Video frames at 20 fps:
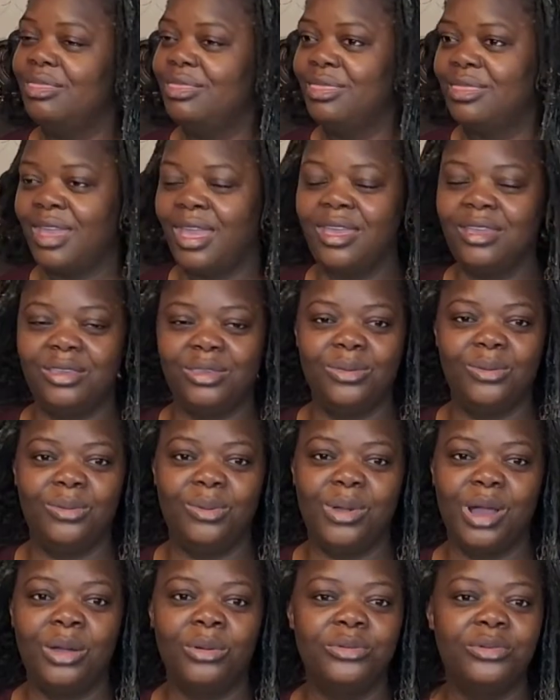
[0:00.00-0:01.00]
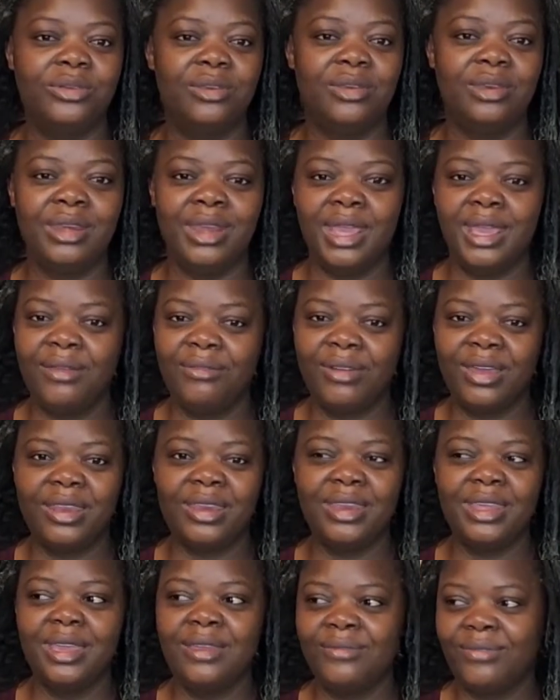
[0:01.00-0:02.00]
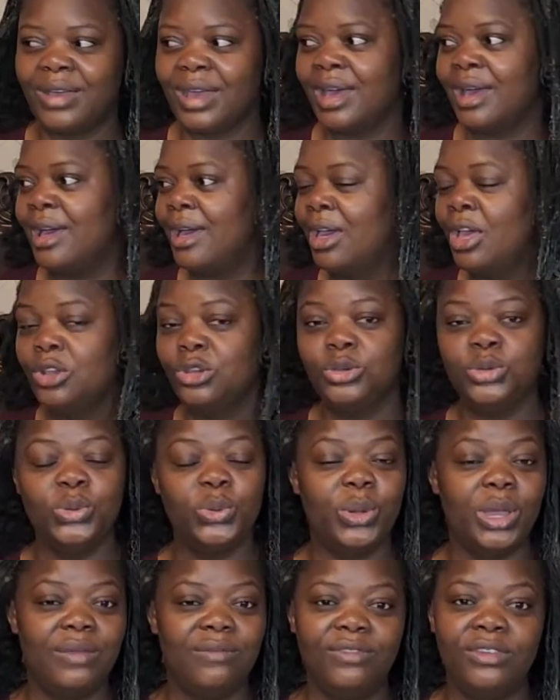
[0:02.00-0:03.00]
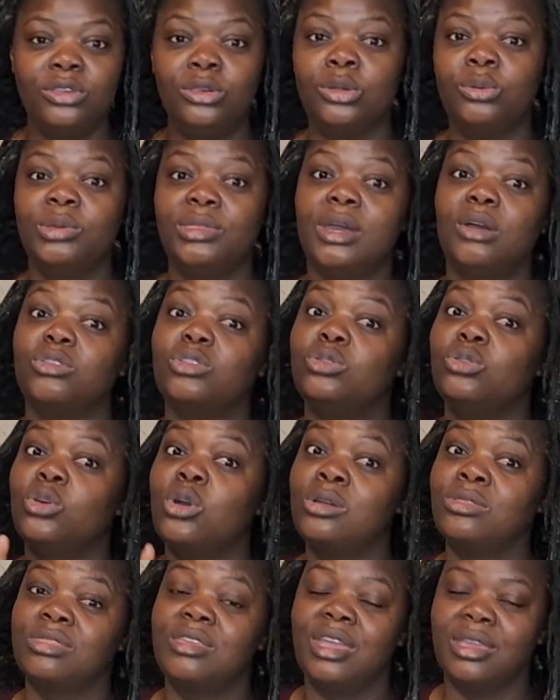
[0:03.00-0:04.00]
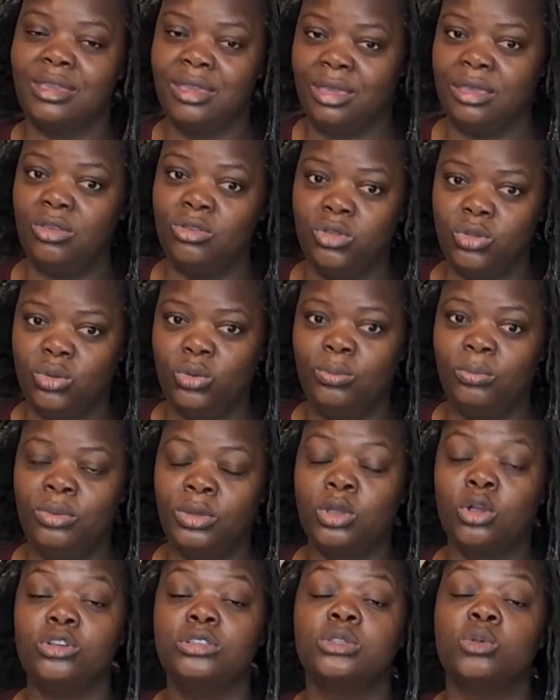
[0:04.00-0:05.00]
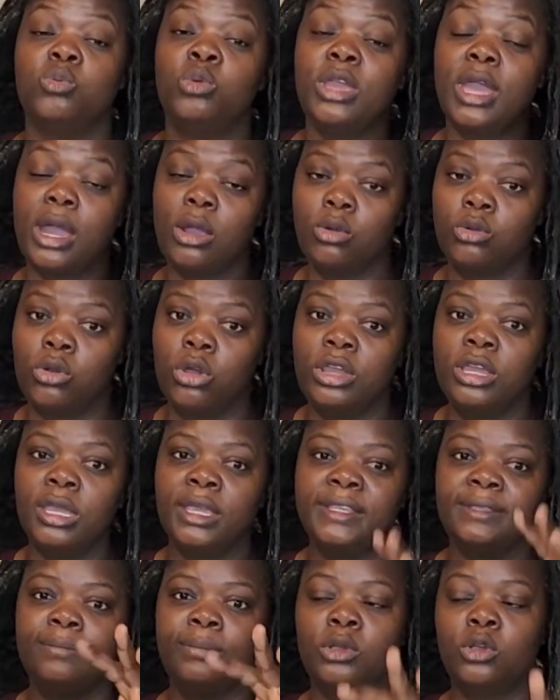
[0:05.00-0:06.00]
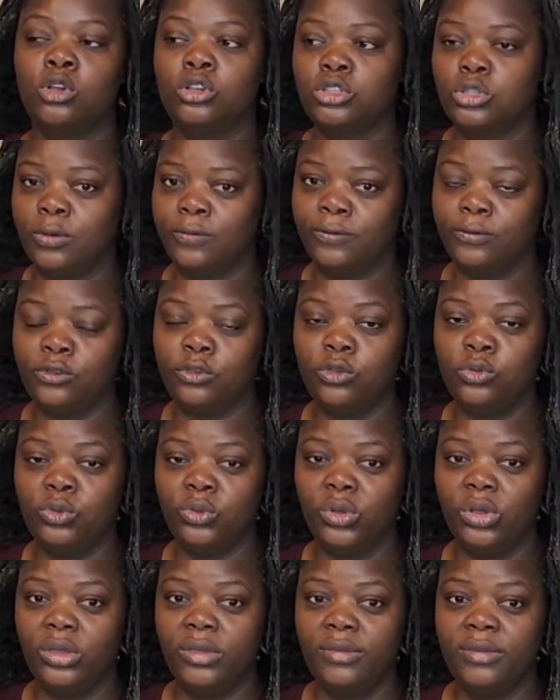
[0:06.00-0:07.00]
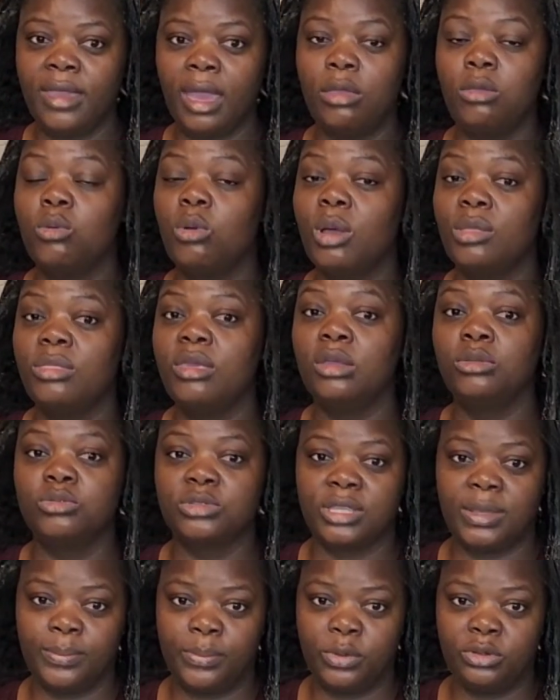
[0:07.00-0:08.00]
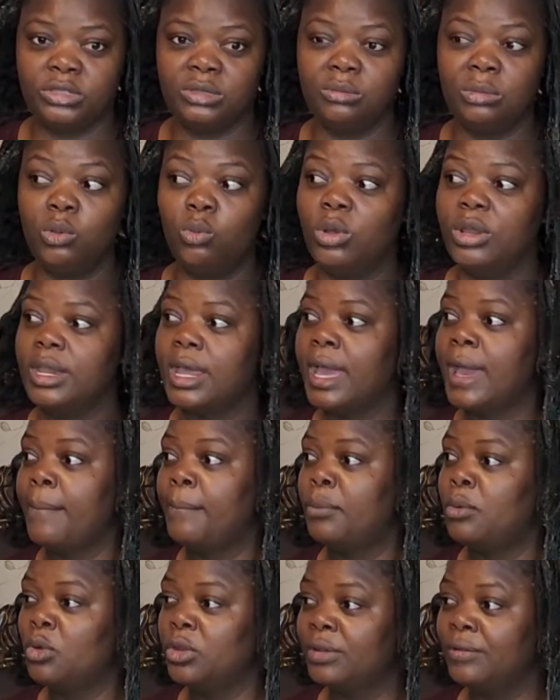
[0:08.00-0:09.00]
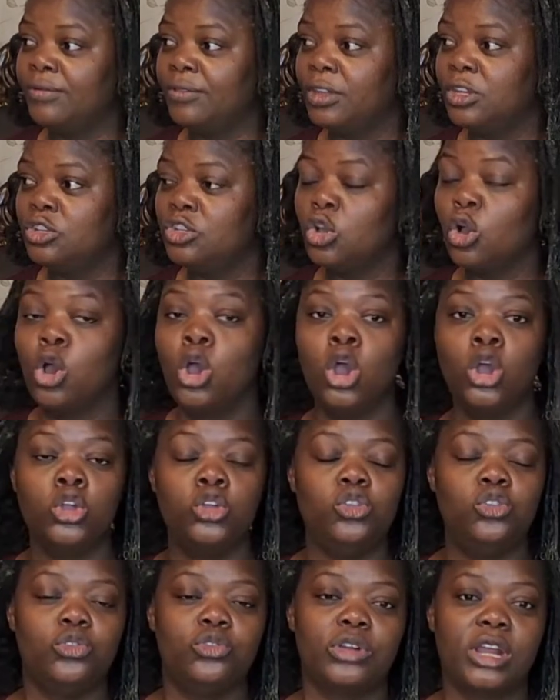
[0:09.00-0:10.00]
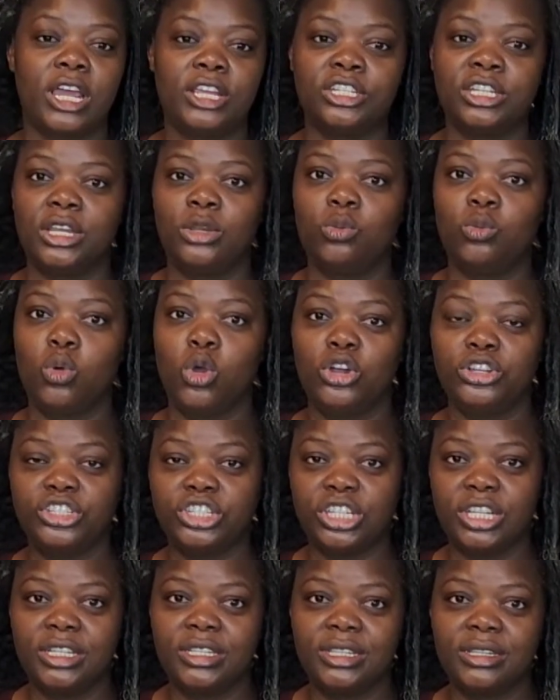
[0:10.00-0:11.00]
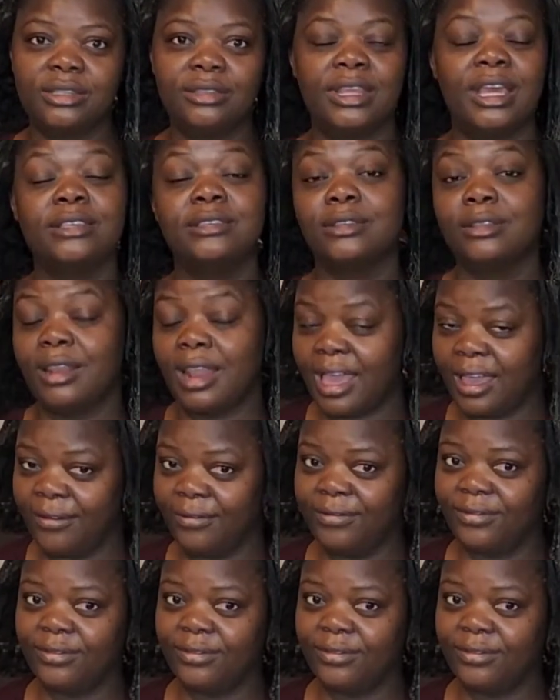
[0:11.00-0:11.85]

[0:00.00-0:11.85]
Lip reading: Thank you. I will never do a video without not thanking you, because we are growing is because of you. Yeah, you are there to support me. When I upload video, you rush and watch it. That's love.